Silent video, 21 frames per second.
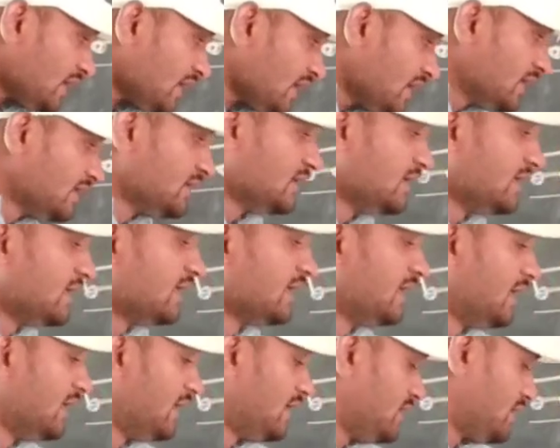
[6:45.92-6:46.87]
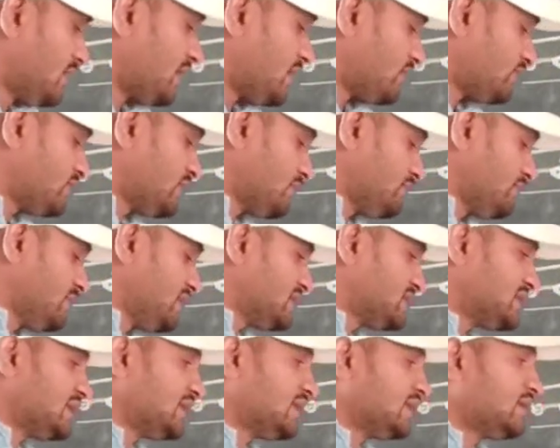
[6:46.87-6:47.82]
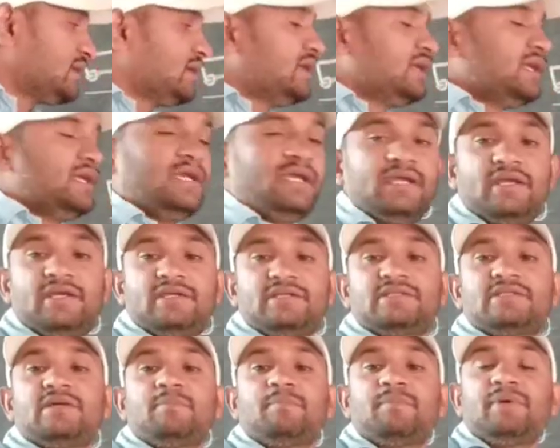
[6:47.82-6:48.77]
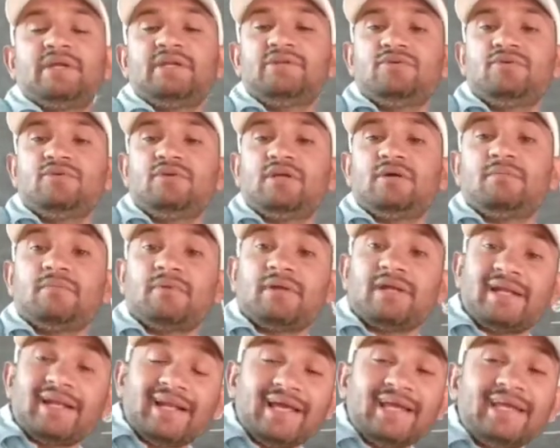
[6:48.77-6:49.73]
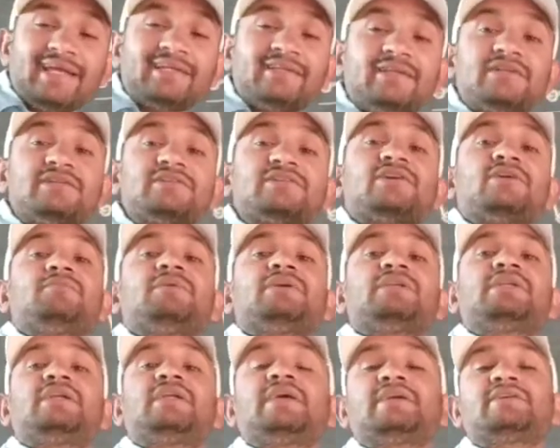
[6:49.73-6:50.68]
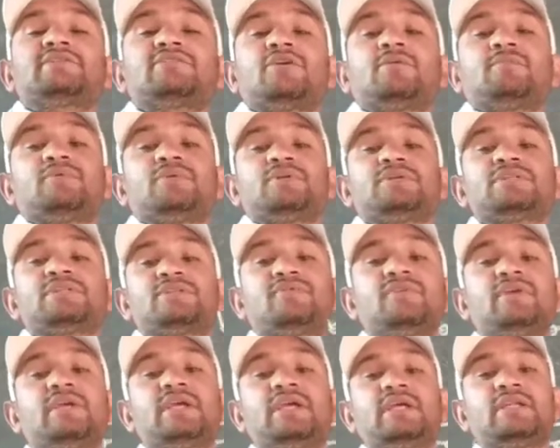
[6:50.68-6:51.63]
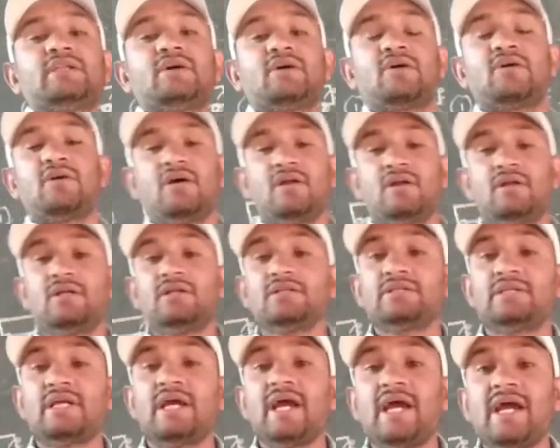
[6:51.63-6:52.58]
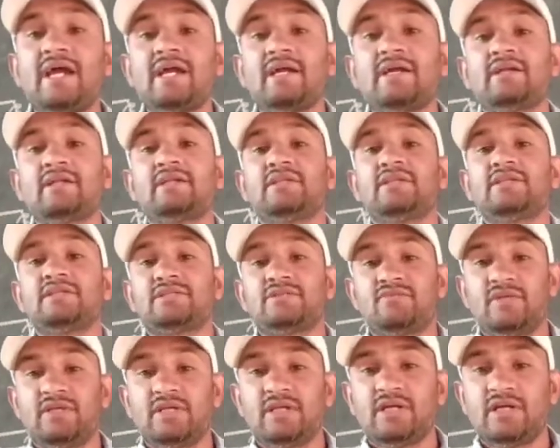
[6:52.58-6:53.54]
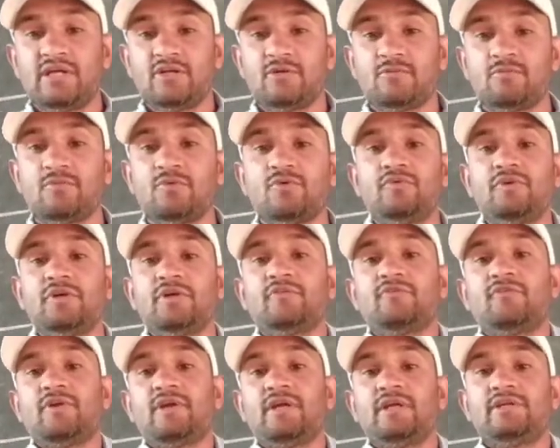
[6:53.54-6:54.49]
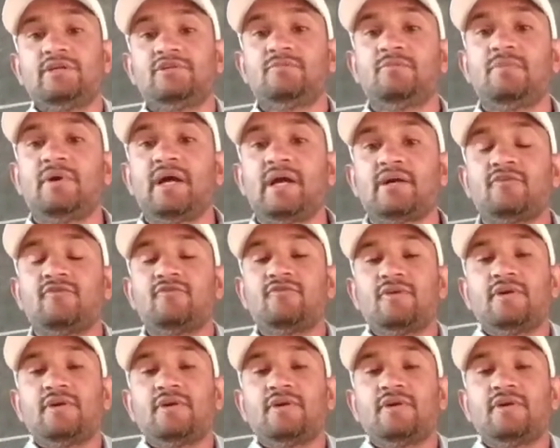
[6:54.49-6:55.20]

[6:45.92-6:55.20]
In middle of the machine is the pendulum. Like that, some other example, swing. The girl's hat in the swing and moving front to back.